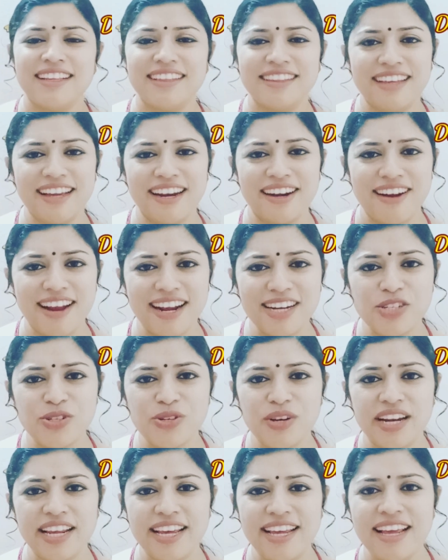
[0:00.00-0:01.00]
They are
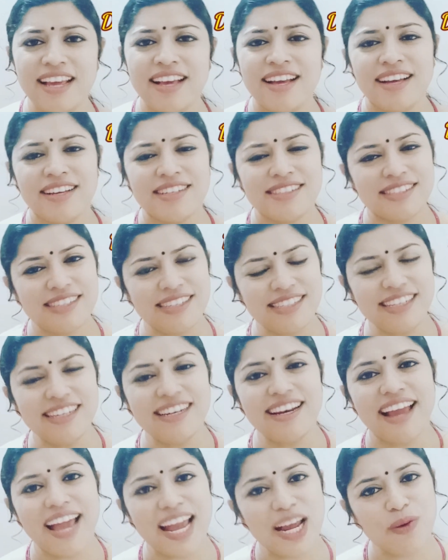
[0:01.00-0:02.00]
actually
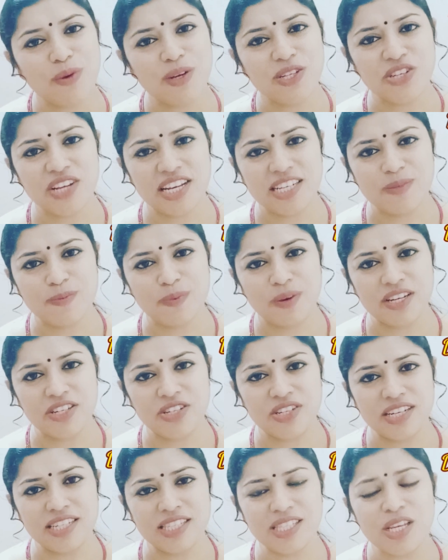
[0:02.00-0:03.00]
certain language
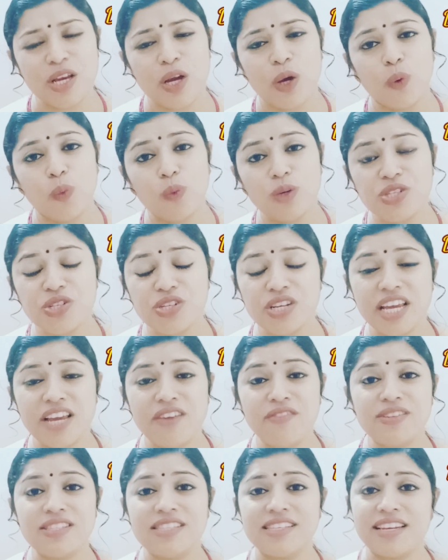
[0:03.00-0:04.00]
expressions which
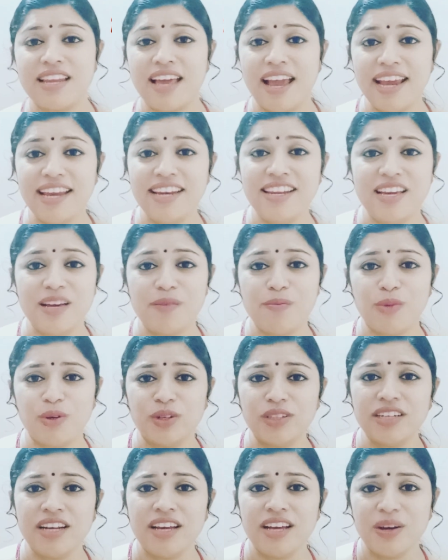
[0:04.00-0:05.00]
give us an idea
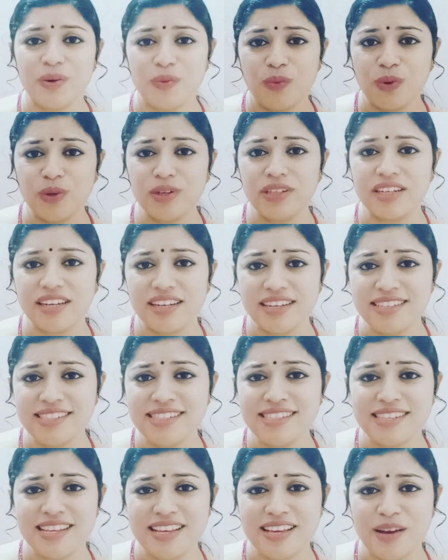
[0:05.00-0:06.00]
about what
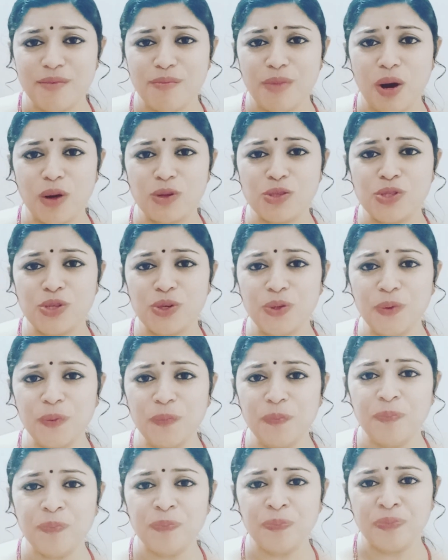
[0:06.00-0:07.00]
is about
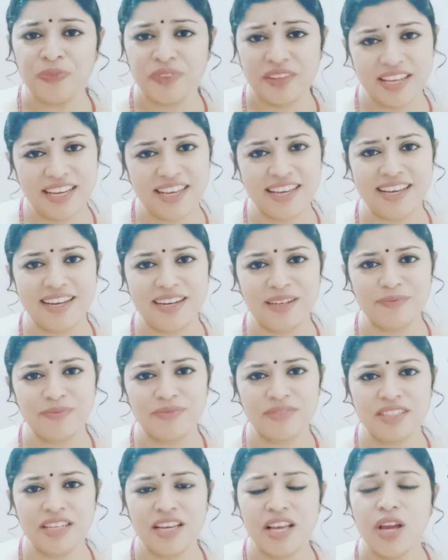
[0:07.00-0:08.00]
to come.
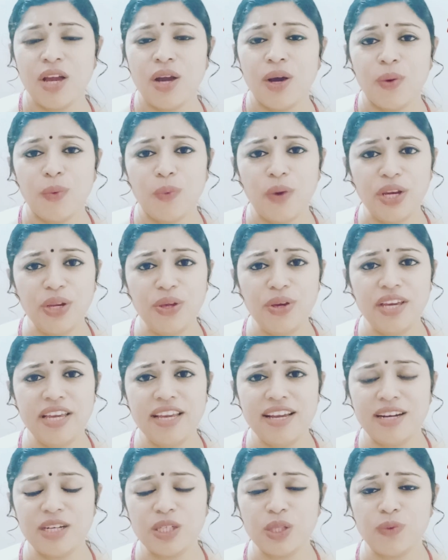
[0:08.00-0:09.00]
When you
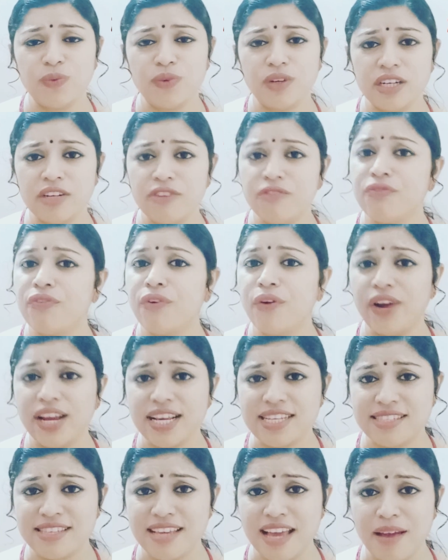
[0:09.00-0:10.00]
hear the word for
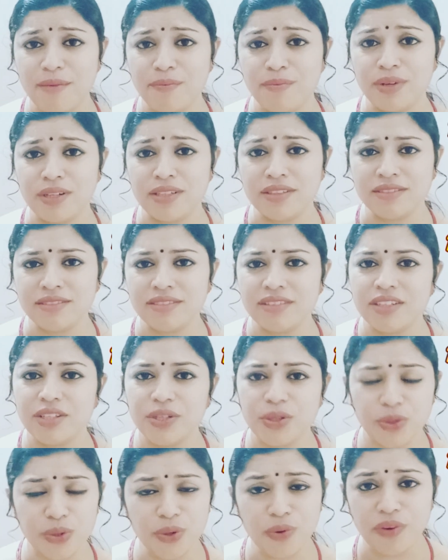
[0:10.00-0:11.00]
example,
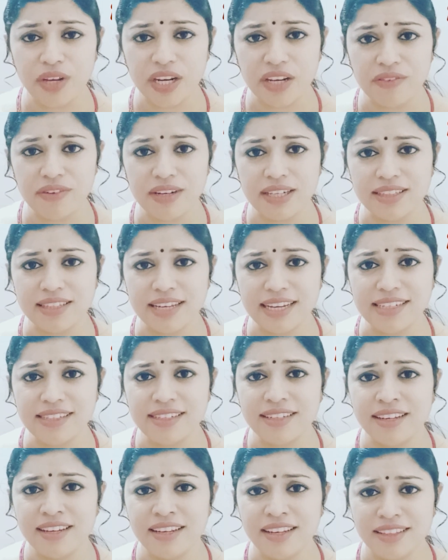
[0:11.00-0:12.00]
you know very well
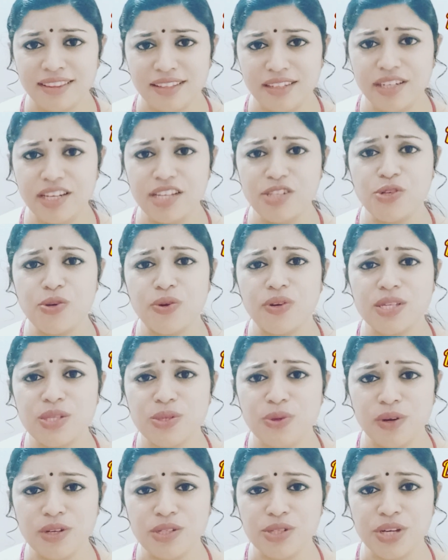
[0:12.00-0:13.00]
that the teacher is
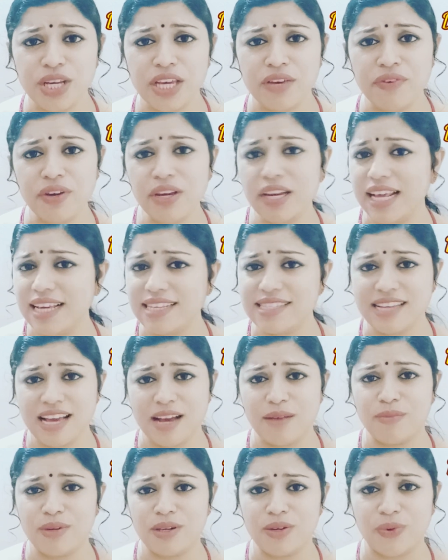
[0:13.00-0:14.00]
going to give you an
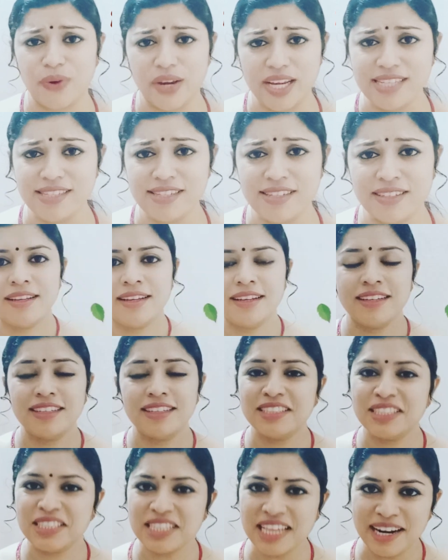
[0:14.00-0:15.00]
example, right?
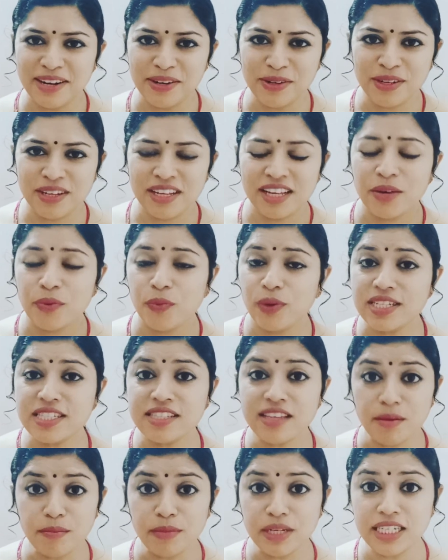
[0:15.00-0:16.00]
So when
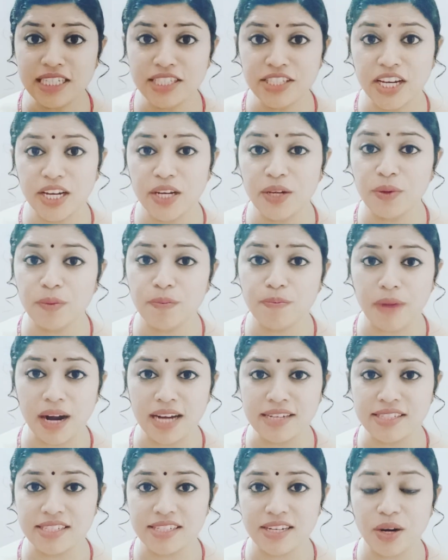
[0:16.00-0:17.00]
somebody tell you
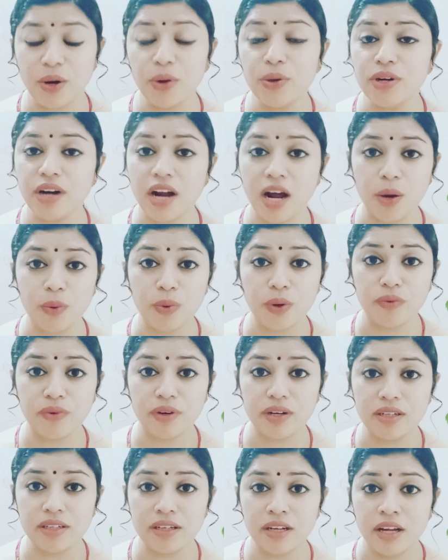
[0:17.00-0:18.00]
but or
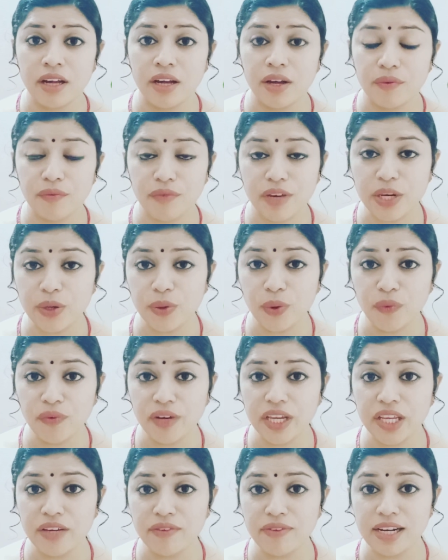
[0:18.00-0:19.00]
however, we know
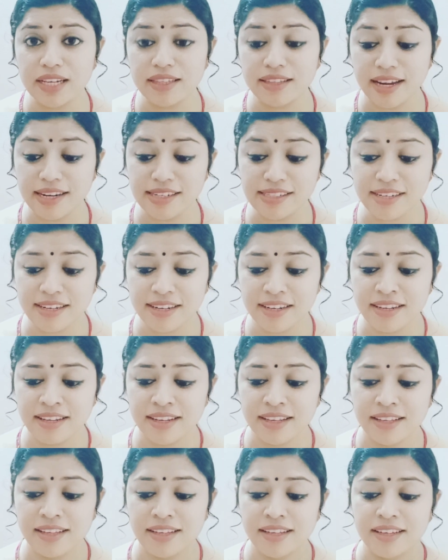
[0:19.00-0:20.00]
very well that
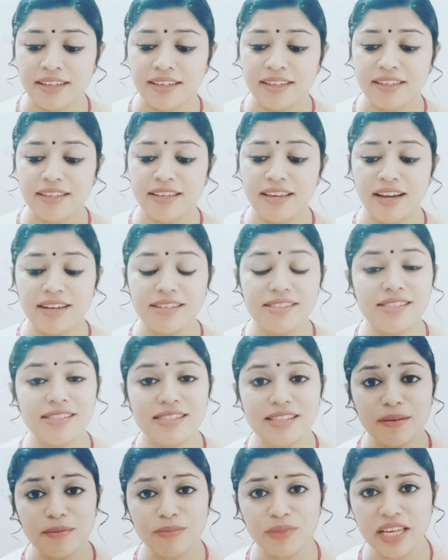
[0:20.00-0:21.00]
yes,
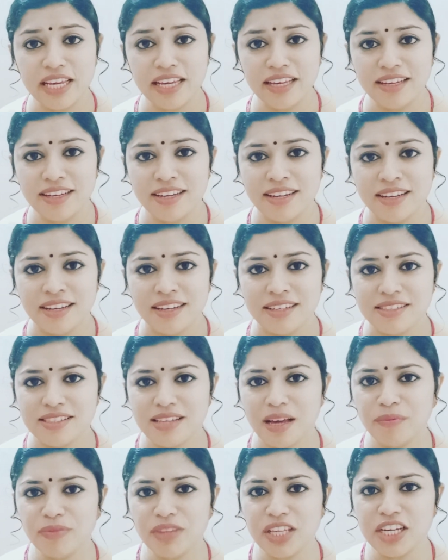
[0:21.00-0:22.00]
something
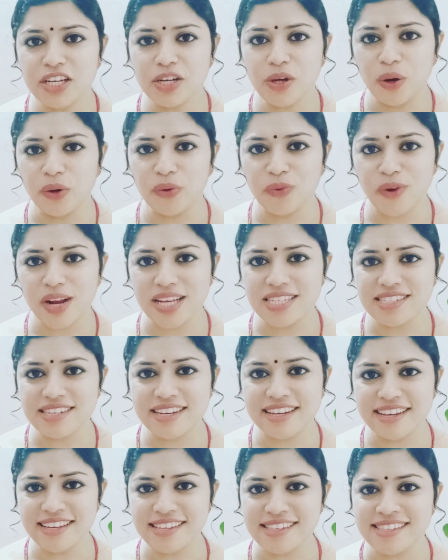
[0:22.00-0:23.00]

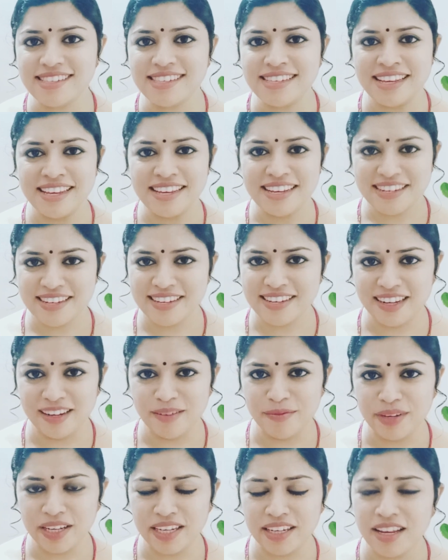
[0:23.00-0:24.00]
contrasting is
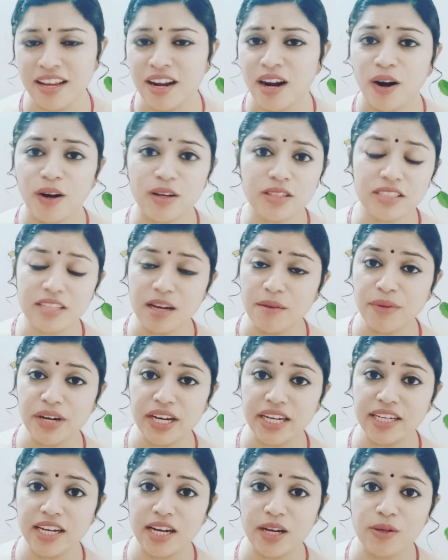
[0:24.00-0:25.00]
coming. Or
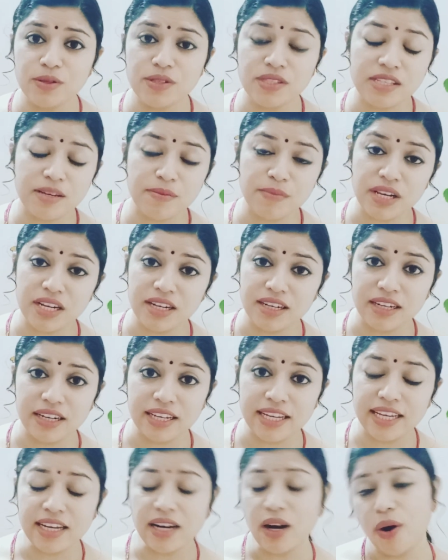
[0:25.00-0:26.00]
somebody tell you
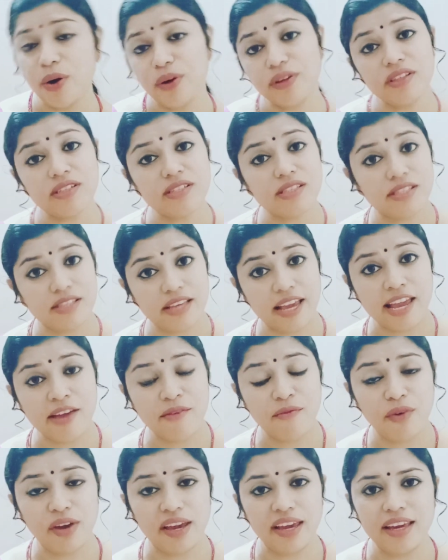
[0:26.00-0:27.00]
similarly or in the
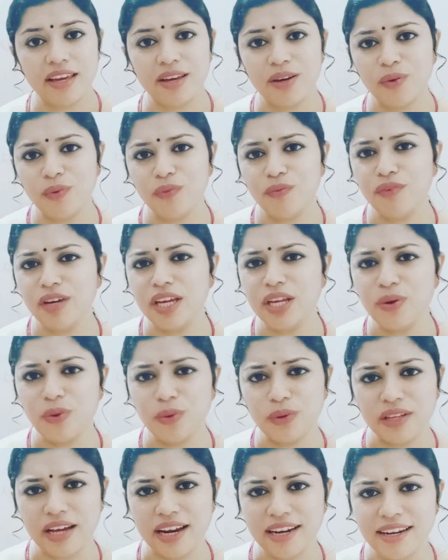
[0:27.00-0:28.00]
same way, we
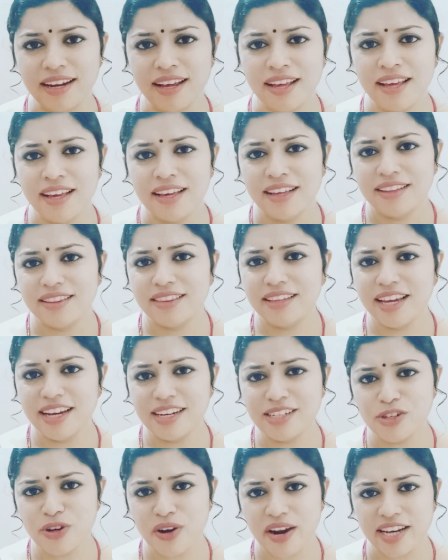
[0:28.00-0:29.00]
know that they
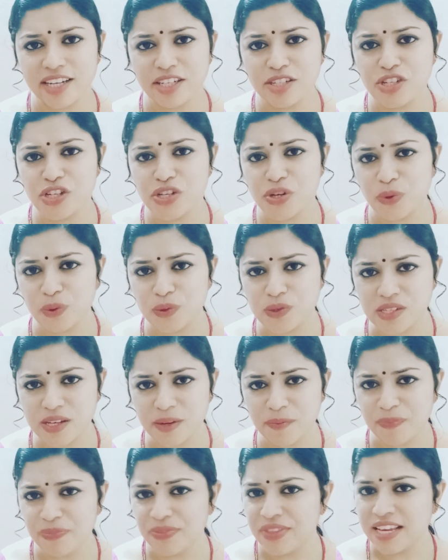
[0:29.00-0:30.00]
are trying to show
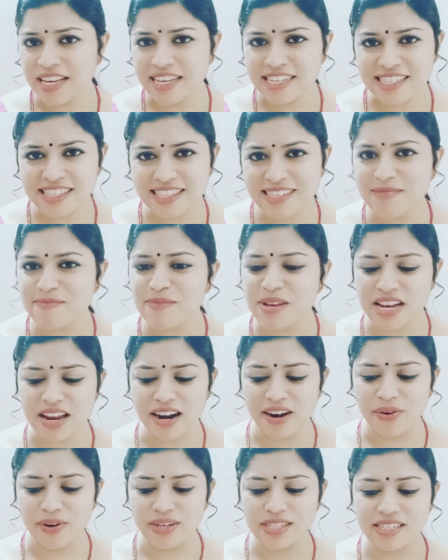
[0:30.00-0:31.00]
some
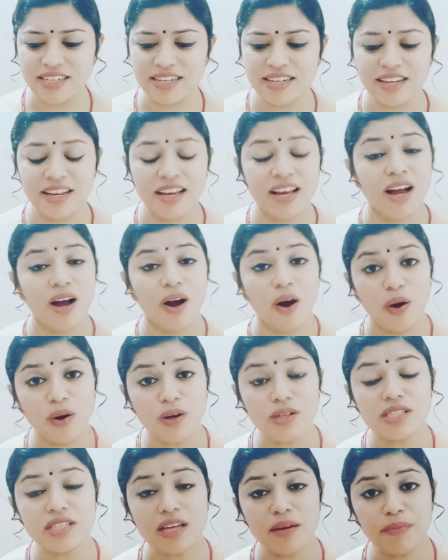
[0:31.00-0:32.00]
similarity. Or
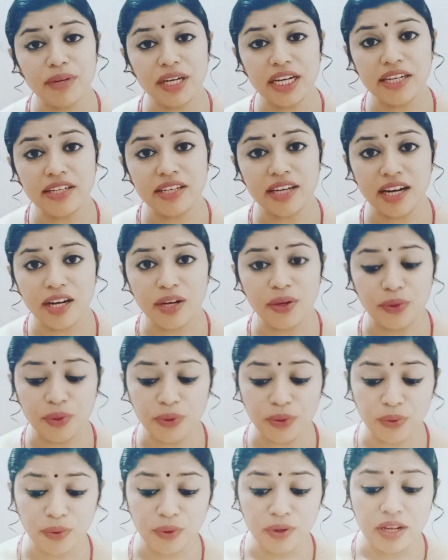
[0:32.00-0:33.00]
somebody tell
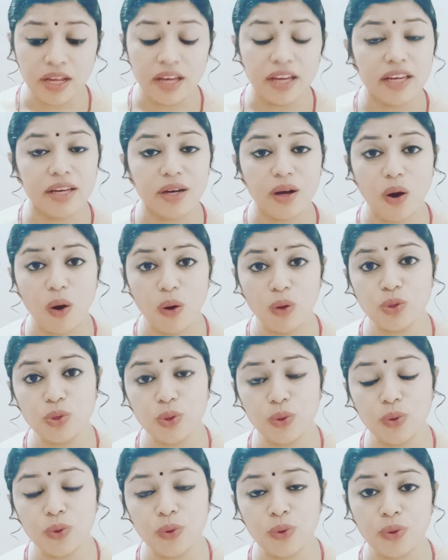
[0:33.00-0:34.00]
you,
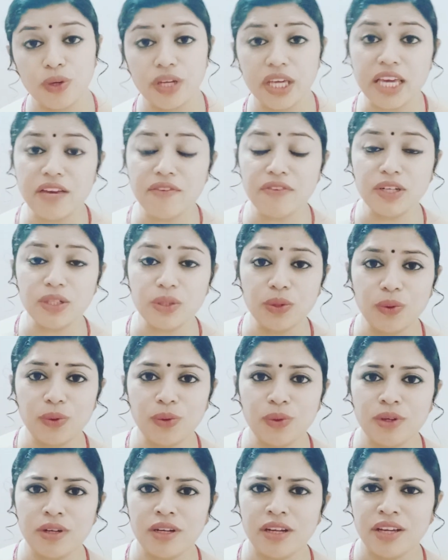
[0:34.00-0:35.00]
although, even
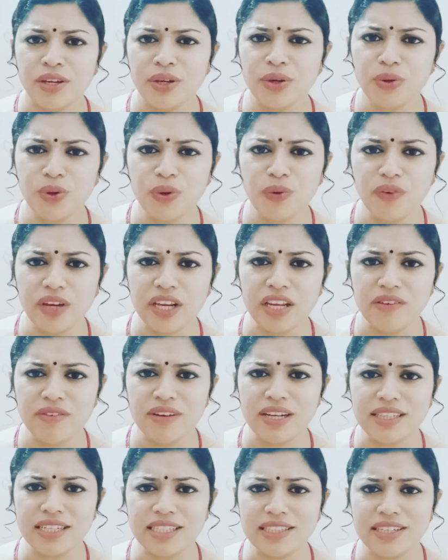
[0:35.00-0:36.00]
though, you know very
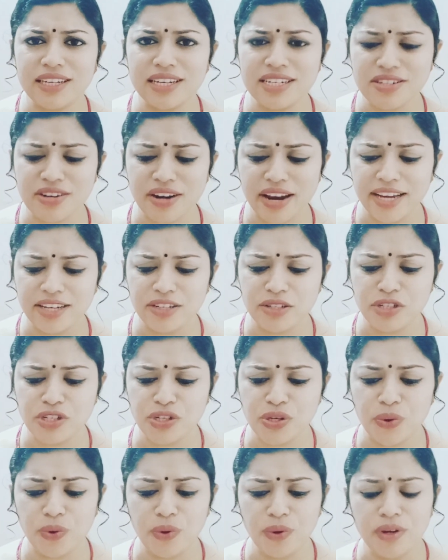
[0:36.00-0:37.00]
well that they are trying to
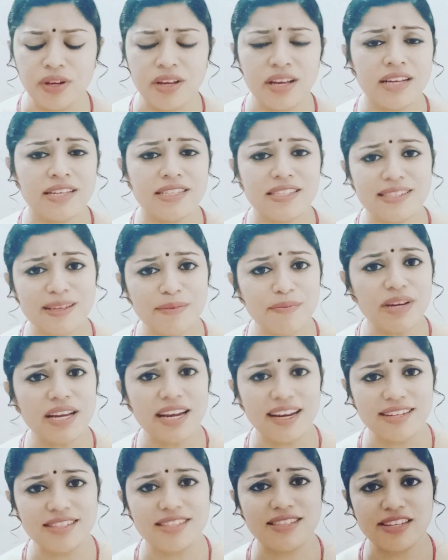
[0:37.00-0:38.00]
show some
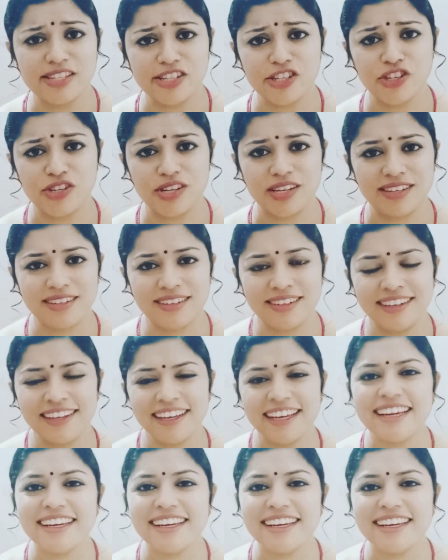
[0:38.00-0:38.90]
concession.